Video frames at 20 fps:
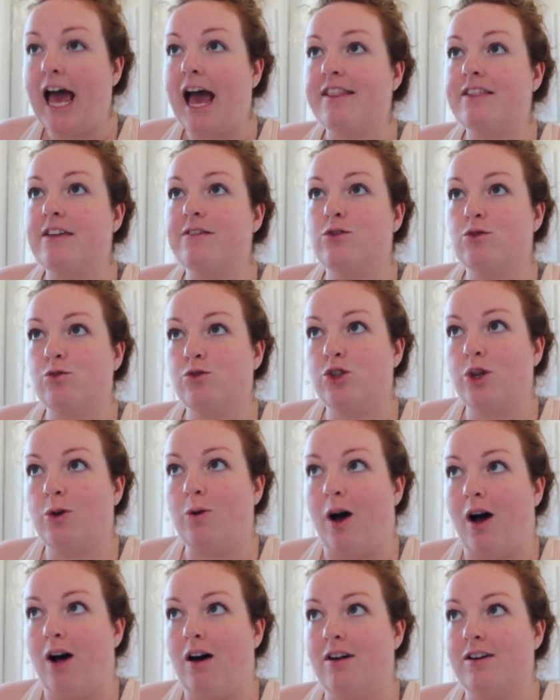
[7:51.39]
And they've
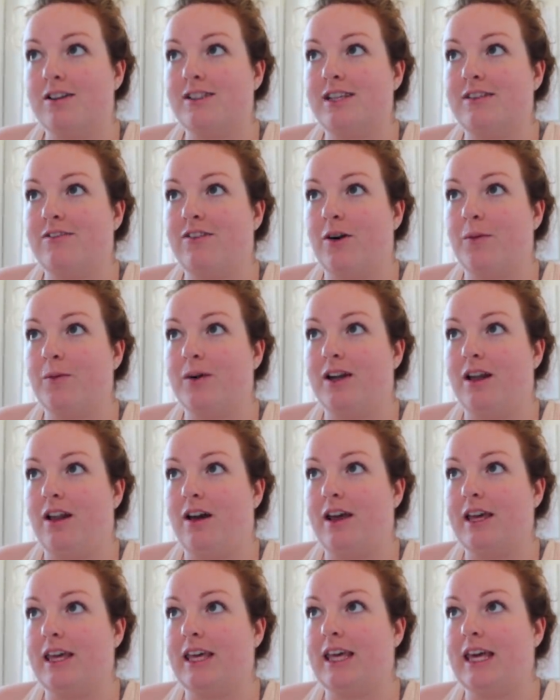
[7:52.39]
also asked if I would
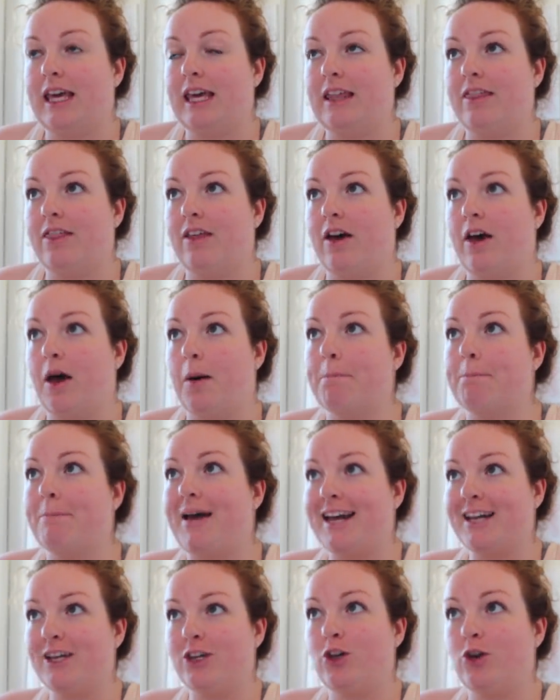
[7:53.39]
like either a
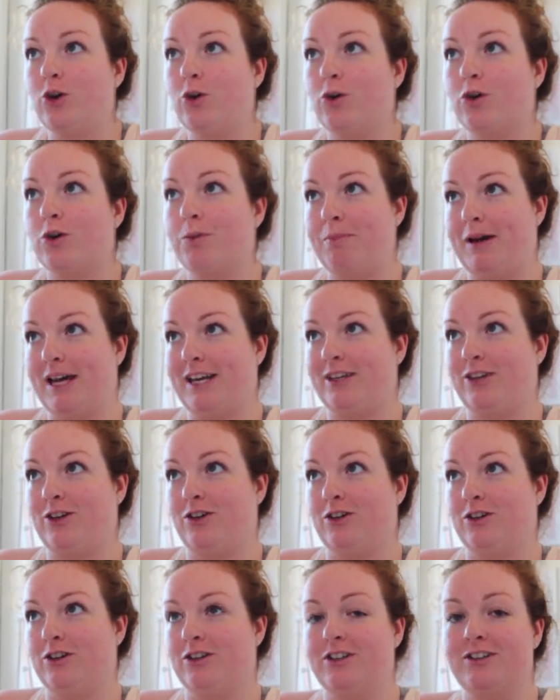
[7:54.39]
manicure or a
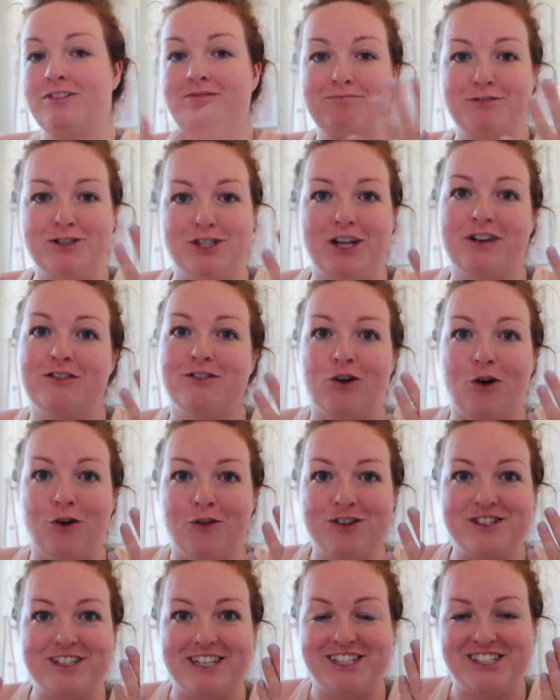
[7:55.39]
pedicure, which I've
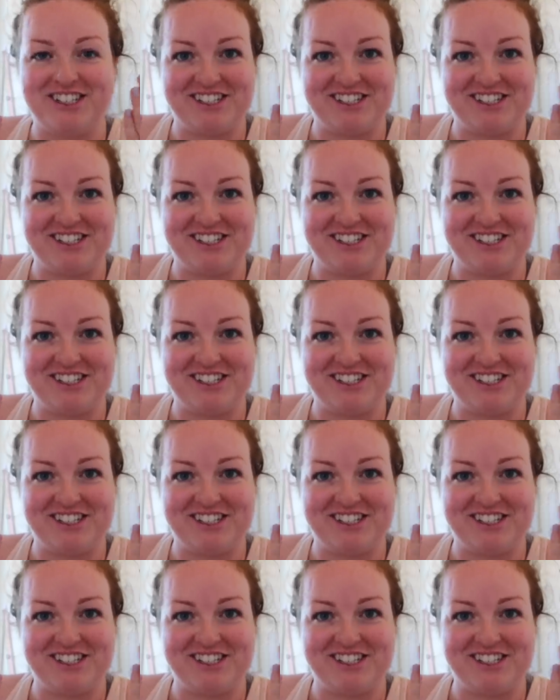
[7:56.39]
obviously